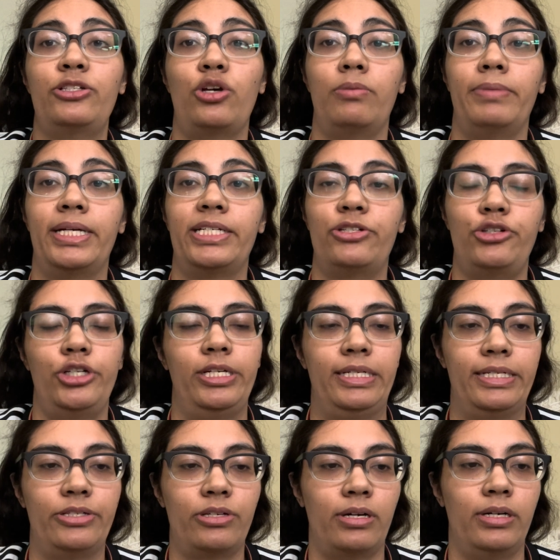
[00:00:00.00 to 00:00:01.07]
Tomé, she
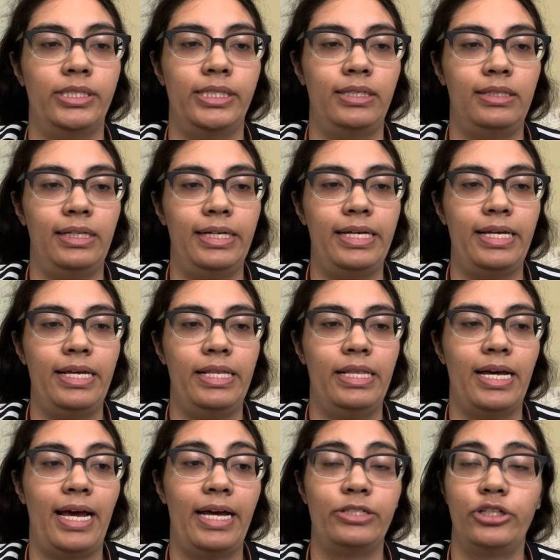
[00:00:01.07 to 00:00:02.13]
is currently
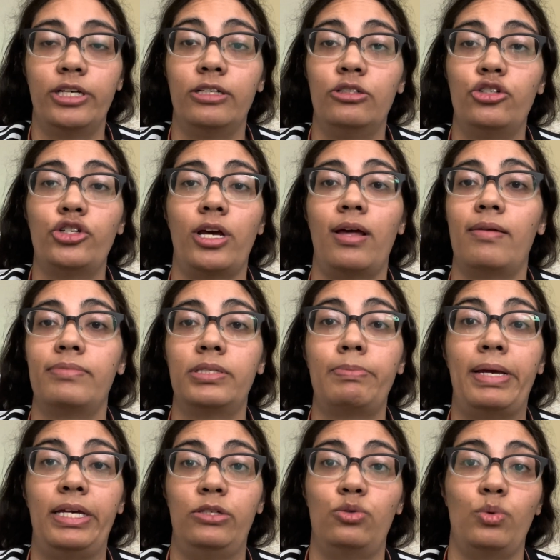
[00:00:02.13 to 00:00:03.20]
the head coach of
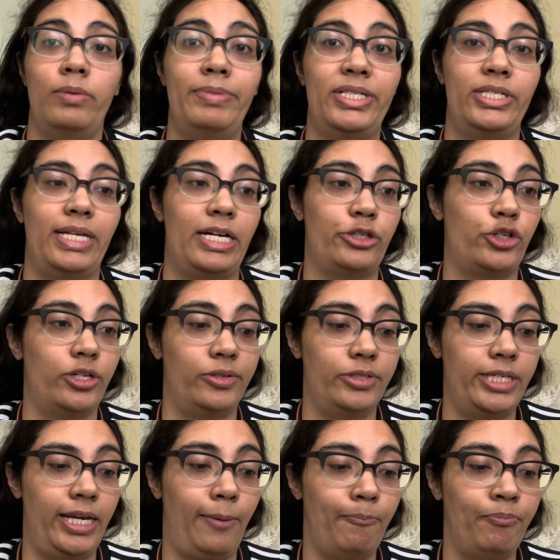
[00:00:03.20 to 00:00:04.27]
Spain's women's national
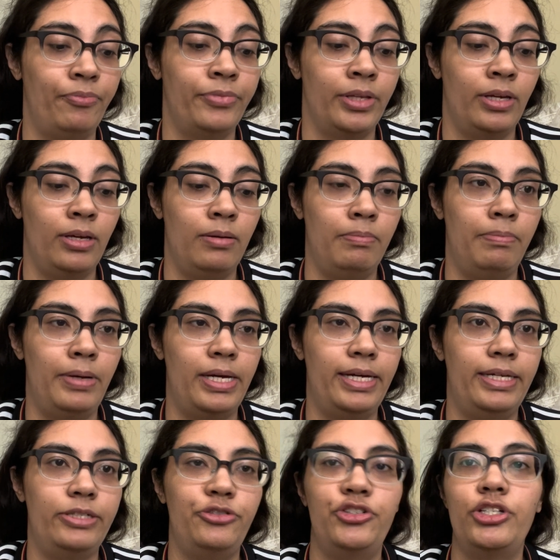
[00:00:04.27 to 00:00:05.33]
team.
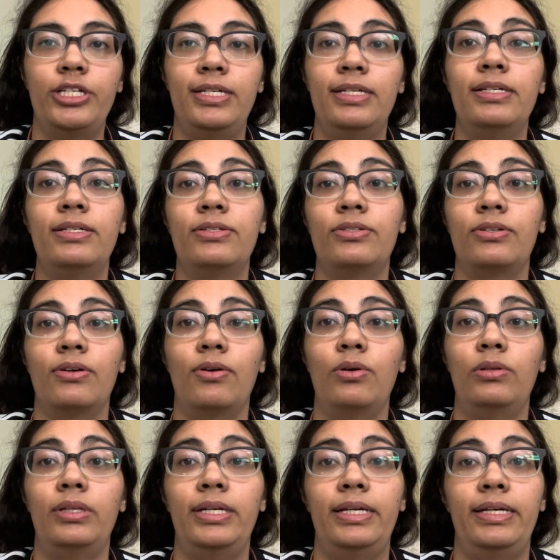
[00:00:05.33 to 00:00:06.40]
But she's
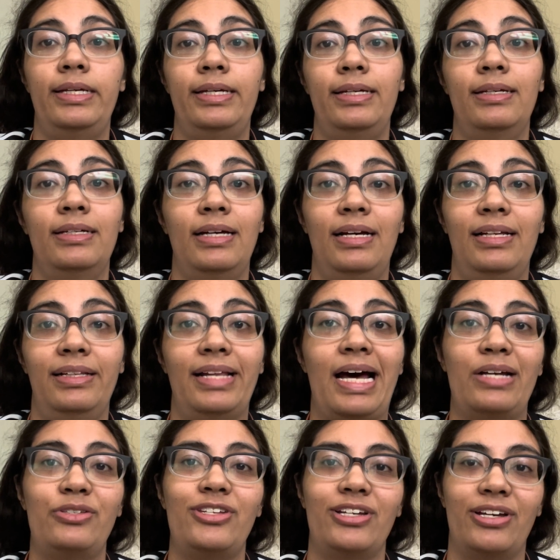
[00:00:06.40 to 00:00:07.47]
only
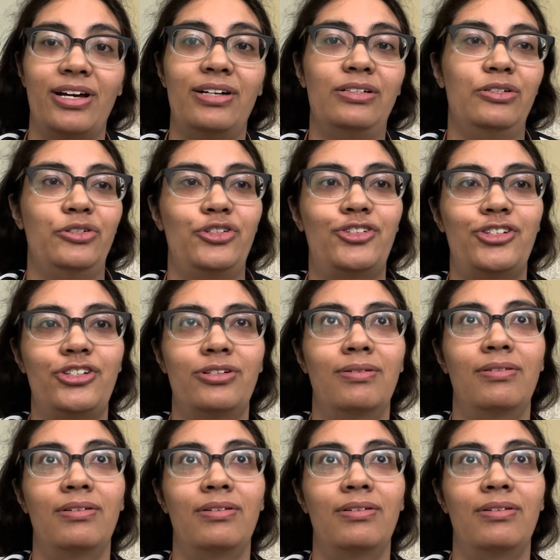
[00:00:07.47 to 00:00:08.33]
allowed to coach